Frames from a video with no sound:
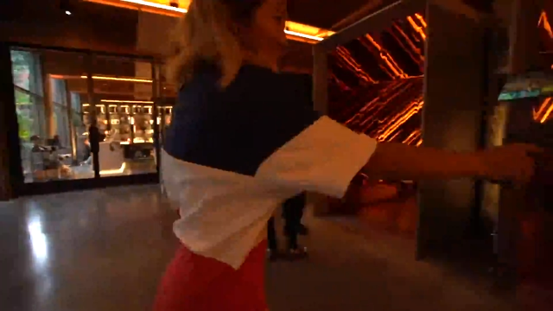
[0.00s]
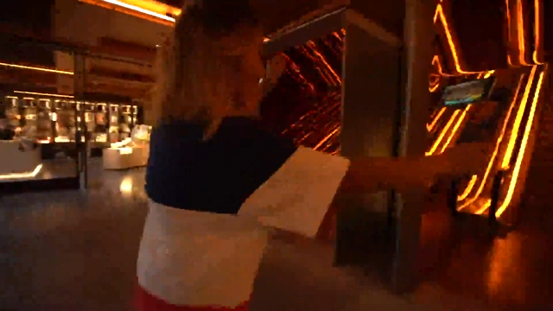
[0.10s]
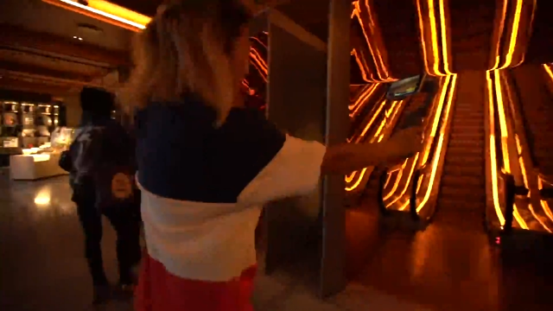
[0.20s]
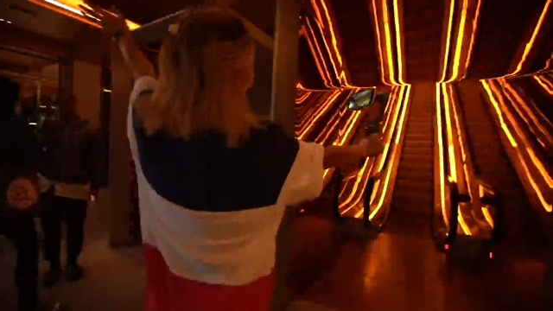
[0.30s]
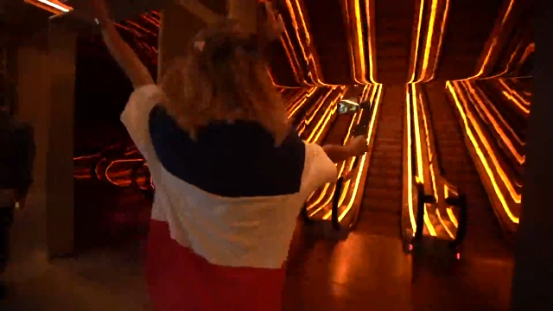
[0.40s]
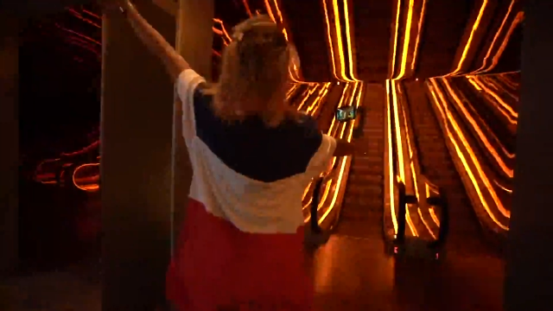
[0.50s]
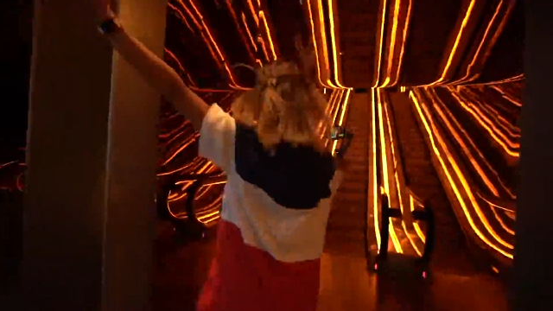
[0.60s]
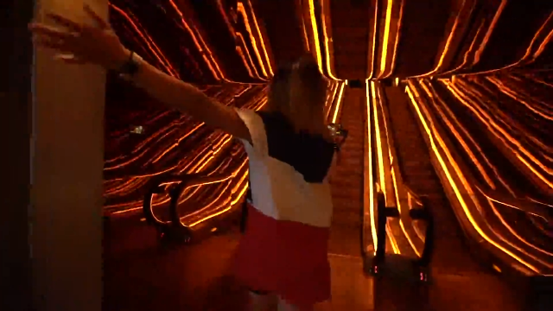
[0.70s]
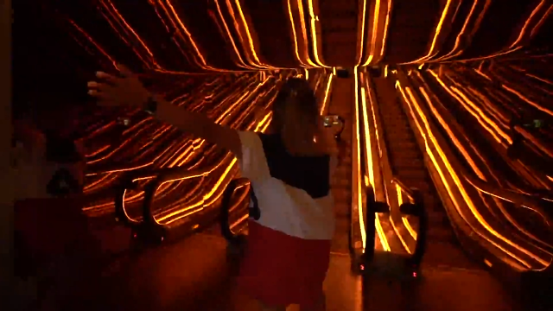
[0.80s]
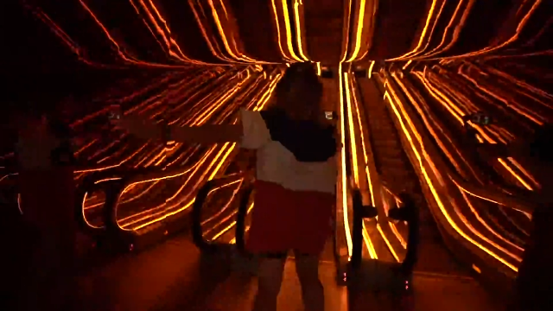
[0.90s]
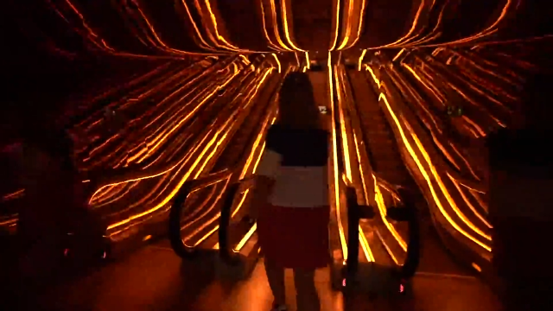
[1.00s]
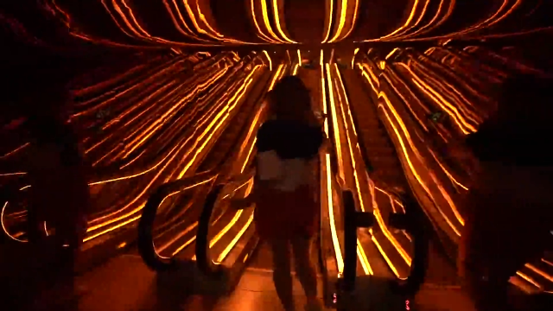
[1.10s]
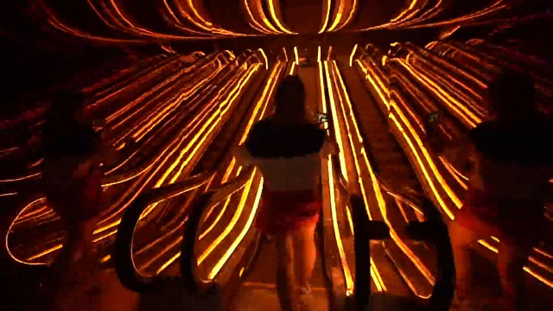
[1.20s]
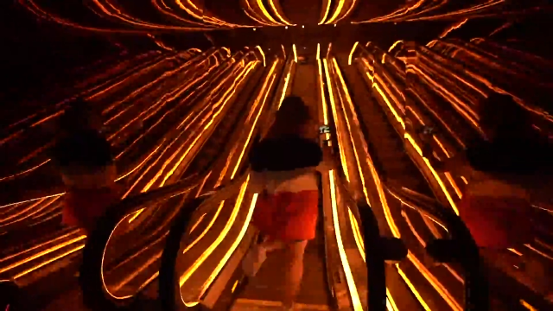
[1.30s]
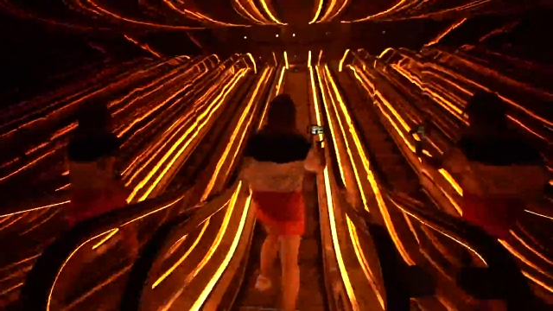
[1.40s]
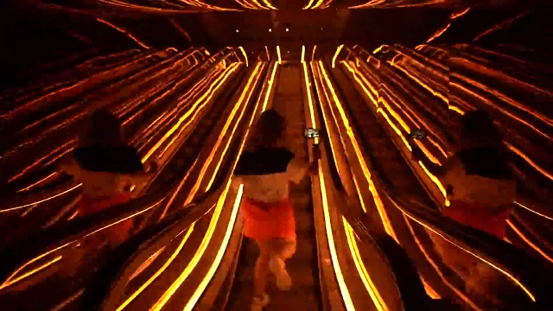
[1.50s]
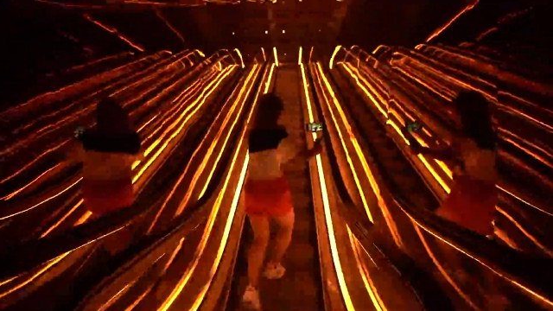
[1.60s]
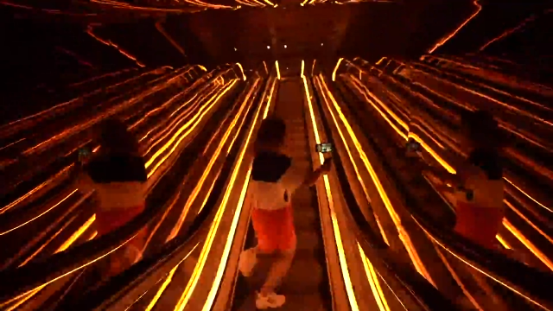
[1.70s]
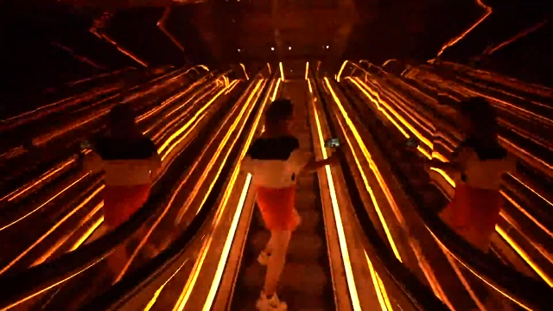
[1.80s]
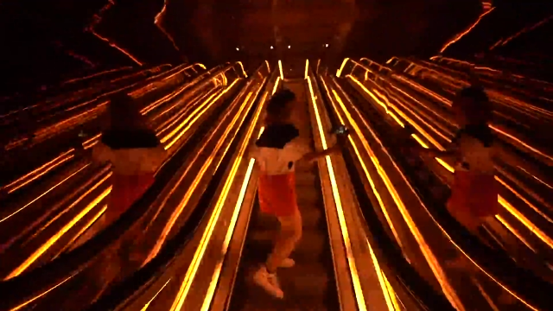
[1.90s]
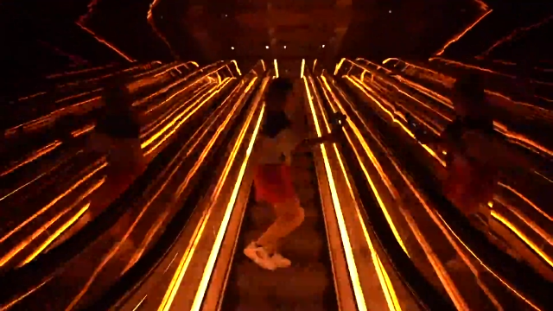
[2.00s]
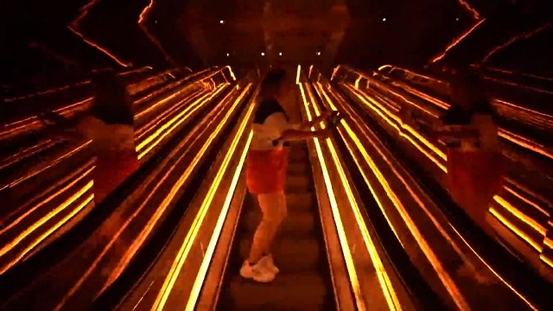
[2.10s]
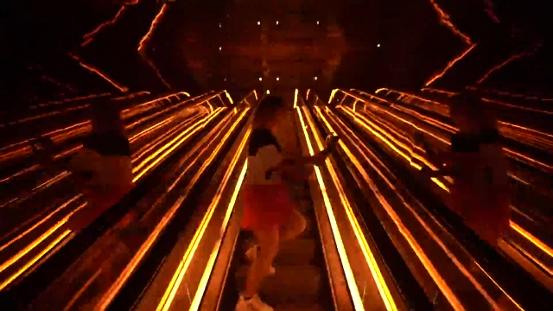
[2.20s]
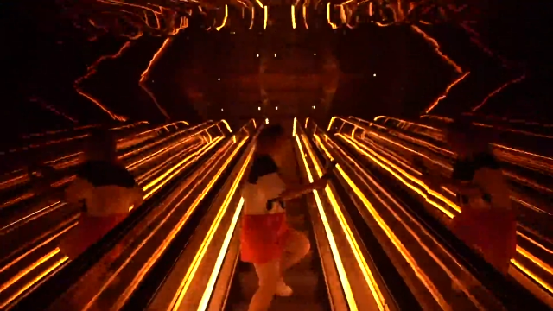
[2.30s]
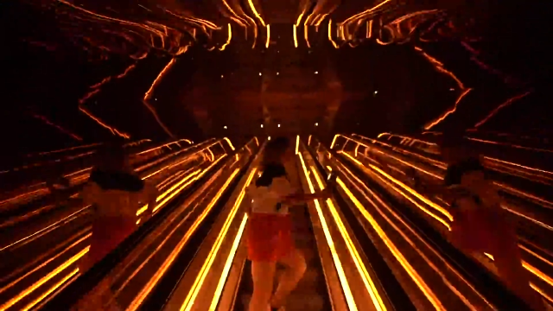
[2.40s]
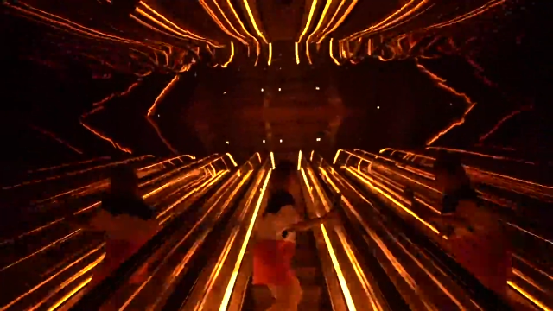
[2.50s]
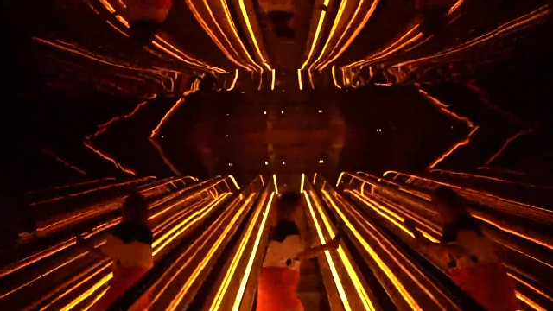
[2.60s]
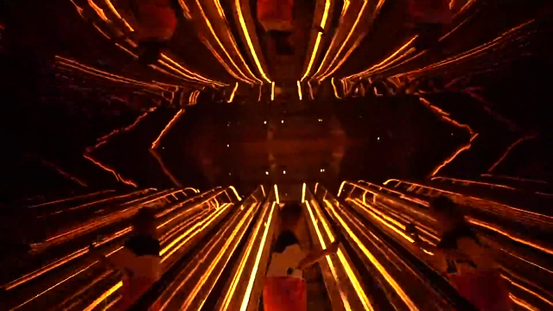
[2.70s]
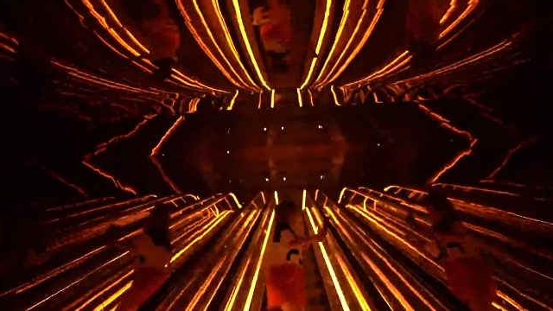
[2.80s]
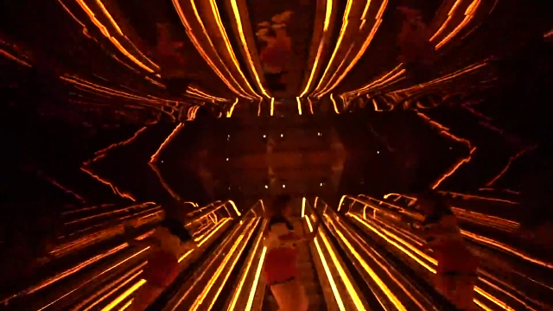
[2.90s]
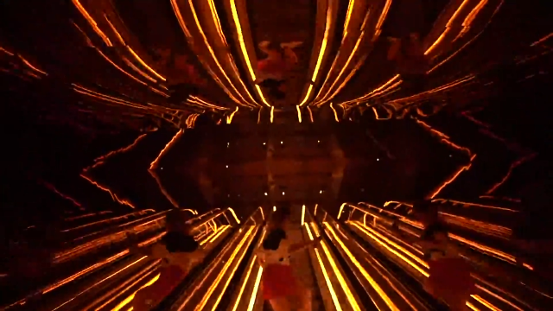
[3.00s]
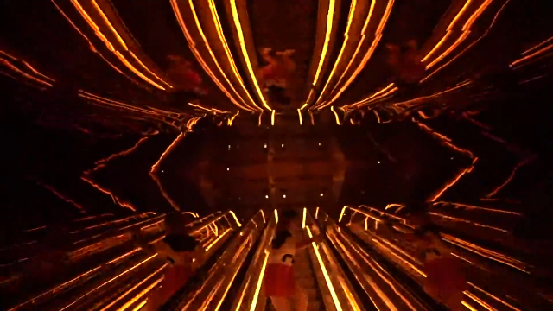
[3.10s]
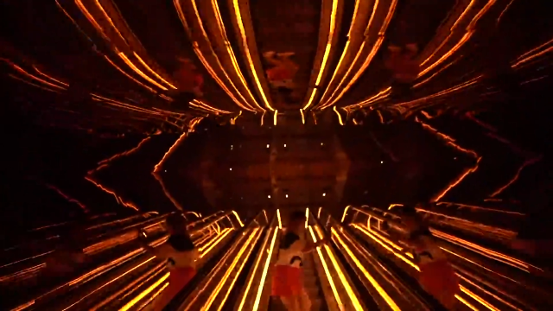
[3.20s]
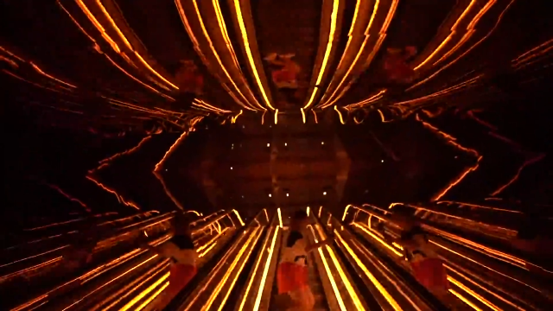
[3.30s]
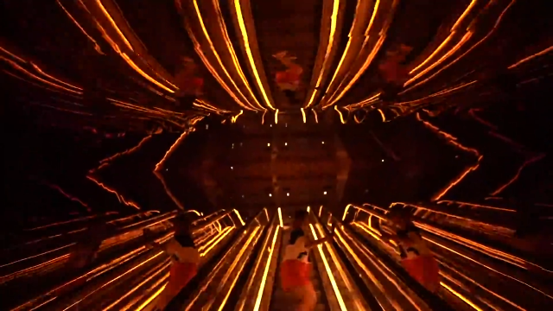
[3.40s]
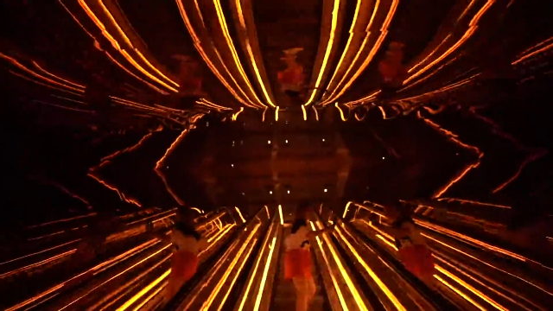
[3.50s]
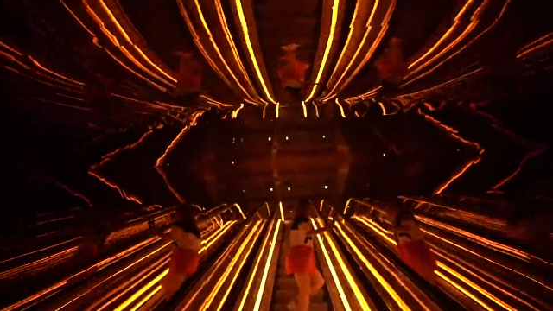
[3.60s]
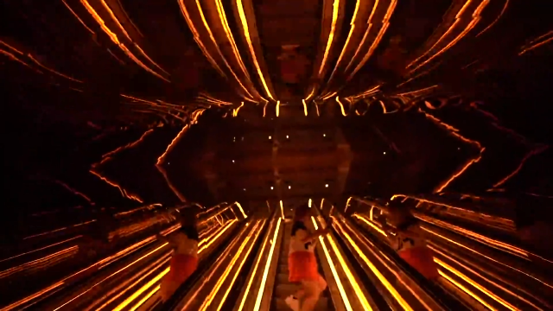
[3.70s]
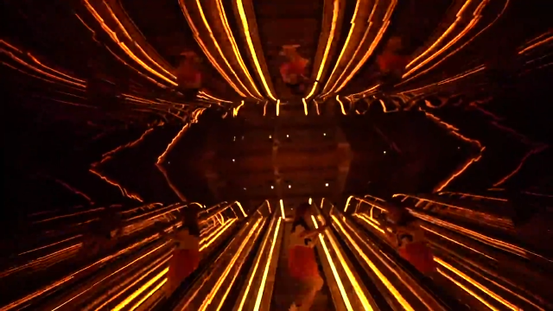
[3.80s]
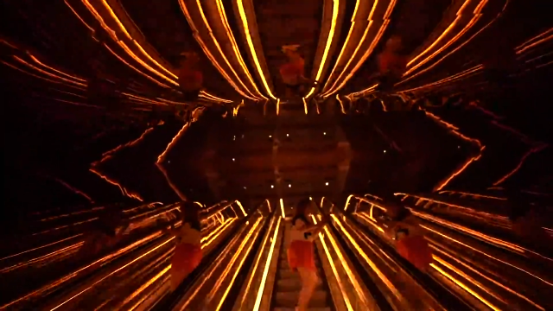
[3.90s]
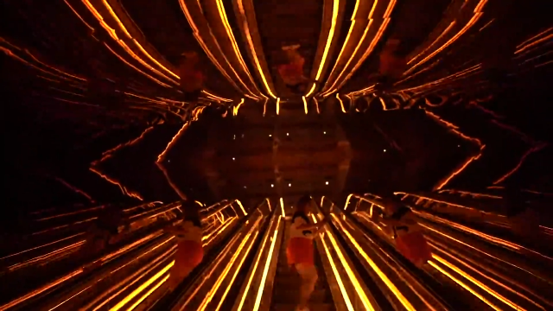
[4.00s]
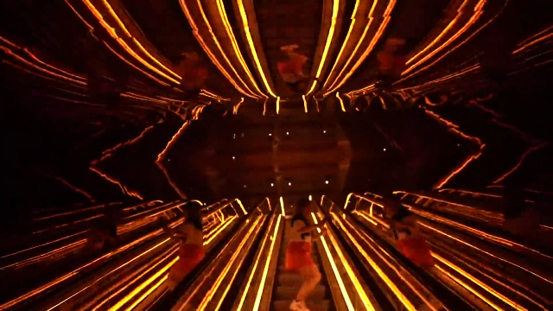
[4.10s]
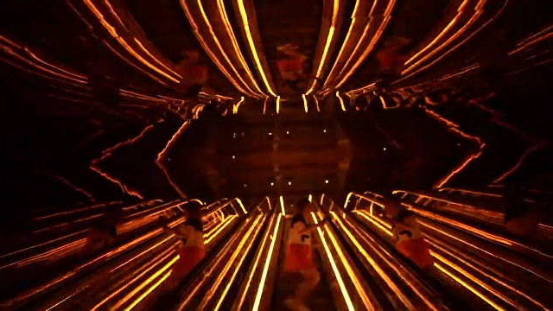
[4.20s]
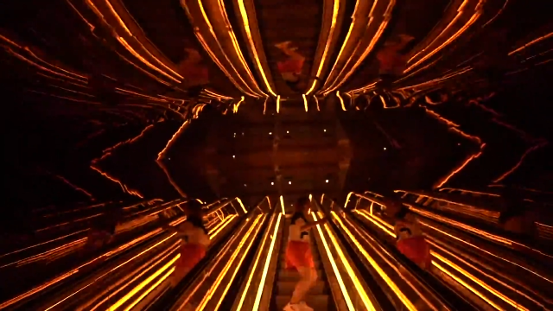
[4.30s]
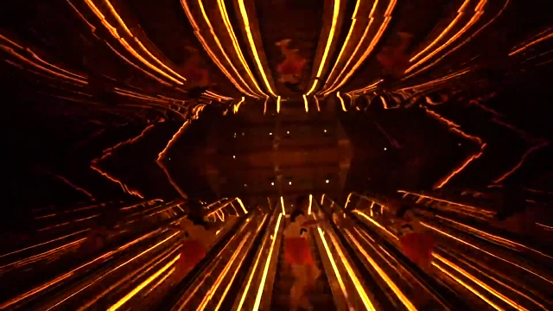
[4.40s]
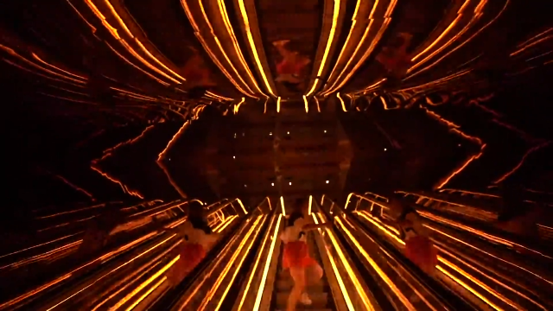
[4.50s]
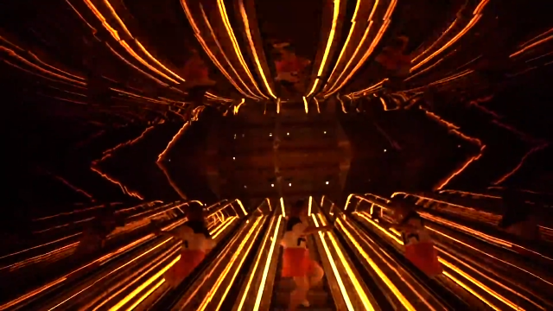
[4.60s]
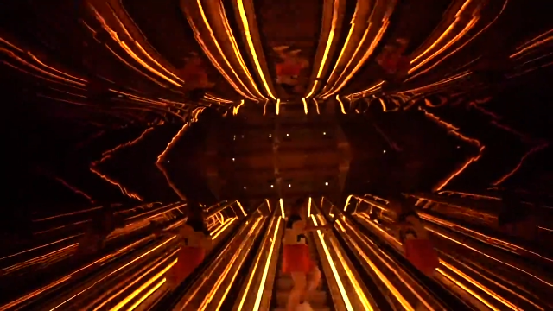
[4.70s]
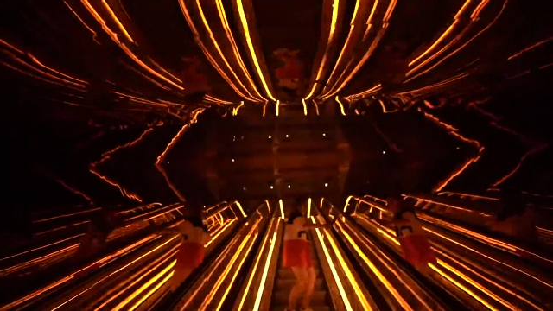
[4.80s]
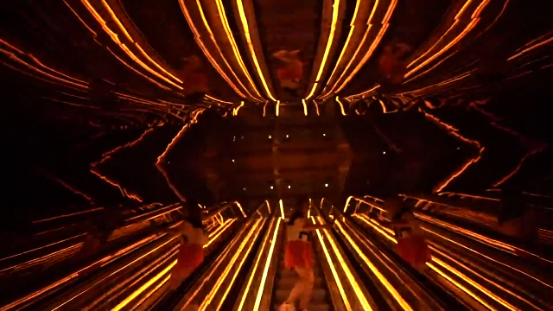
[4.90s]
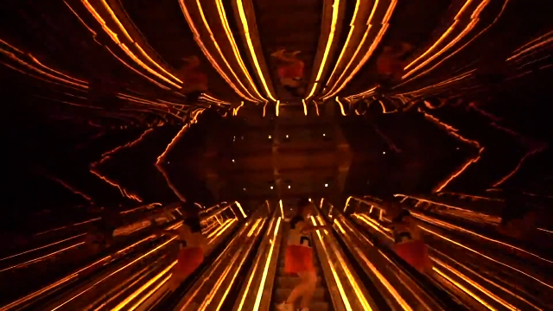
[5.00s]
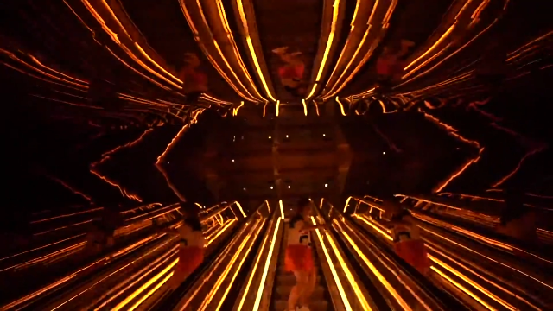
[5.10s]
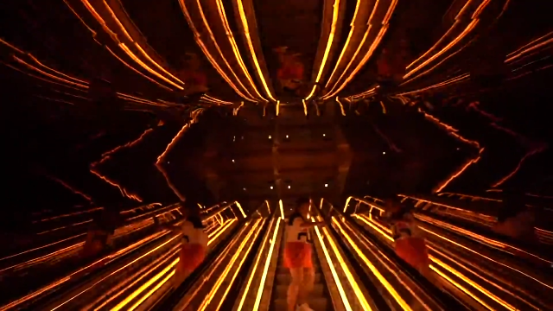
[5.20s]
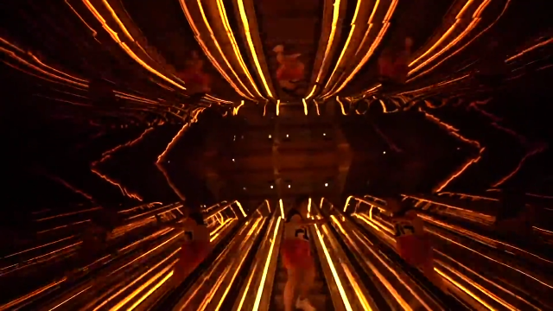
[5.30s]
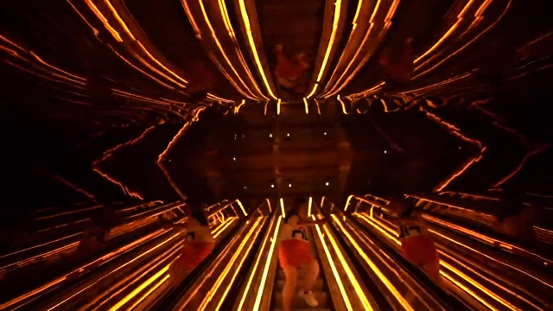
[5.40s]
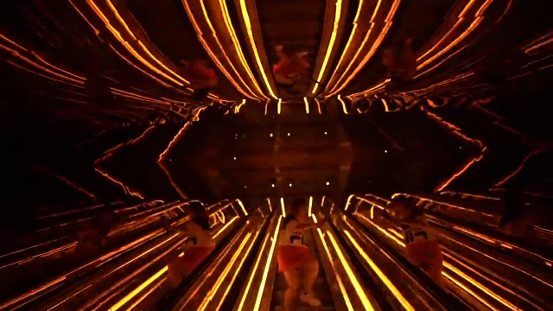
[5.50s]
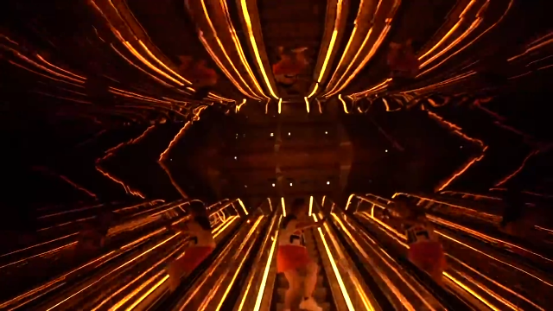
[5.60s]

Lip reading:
No face is visible, so there are no lips to read.